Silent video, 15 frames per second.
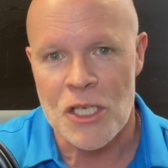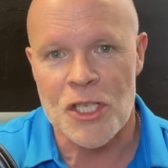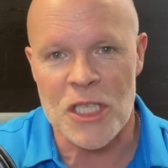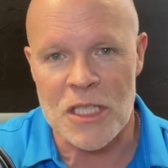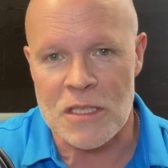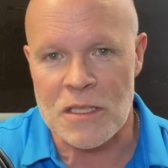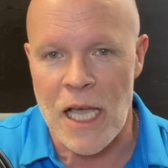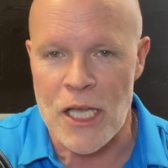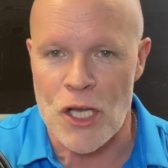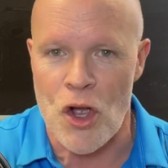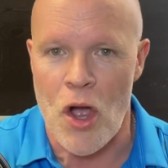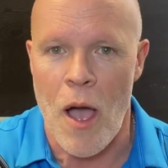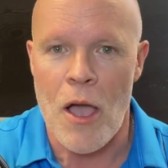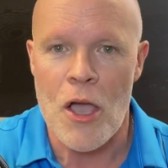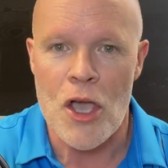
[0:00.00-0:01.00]
just like
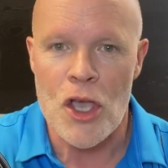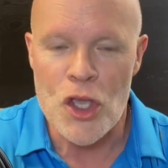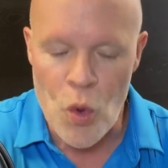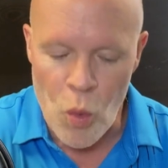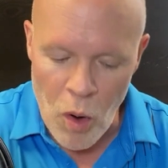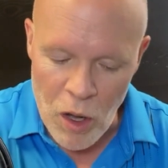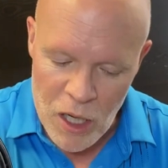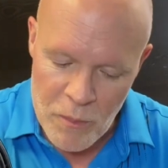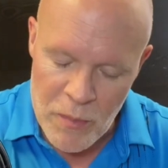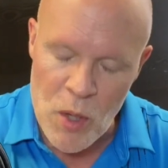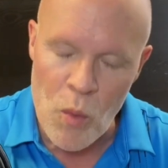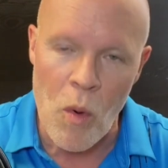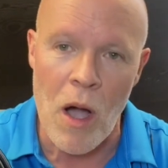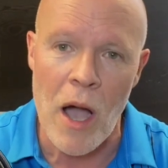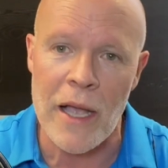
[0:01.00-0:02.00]
you want to be
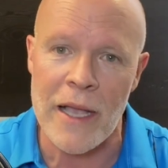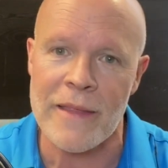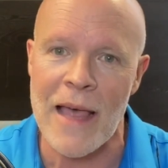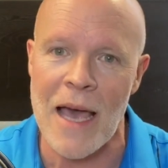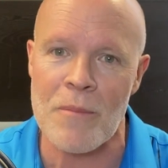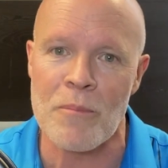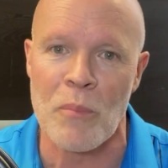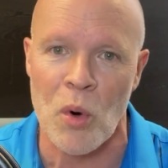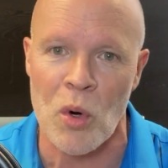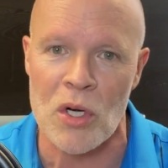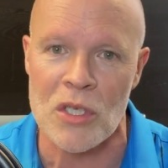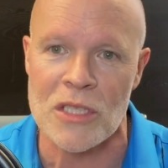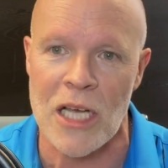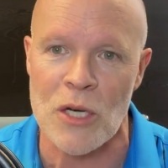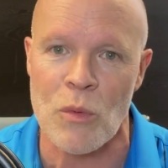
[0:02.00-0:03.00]
walking that
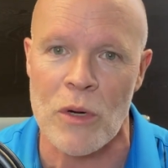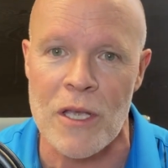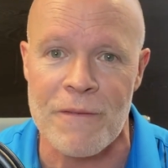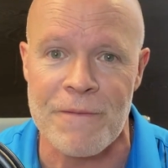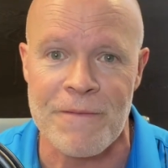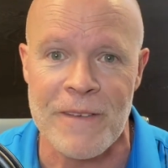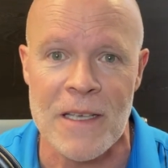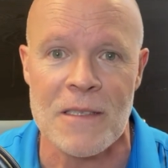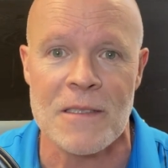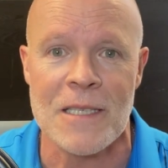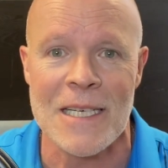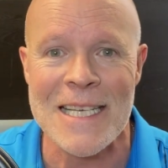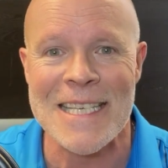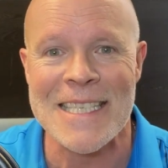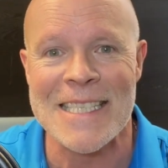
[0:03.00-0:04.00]
borderline where you feel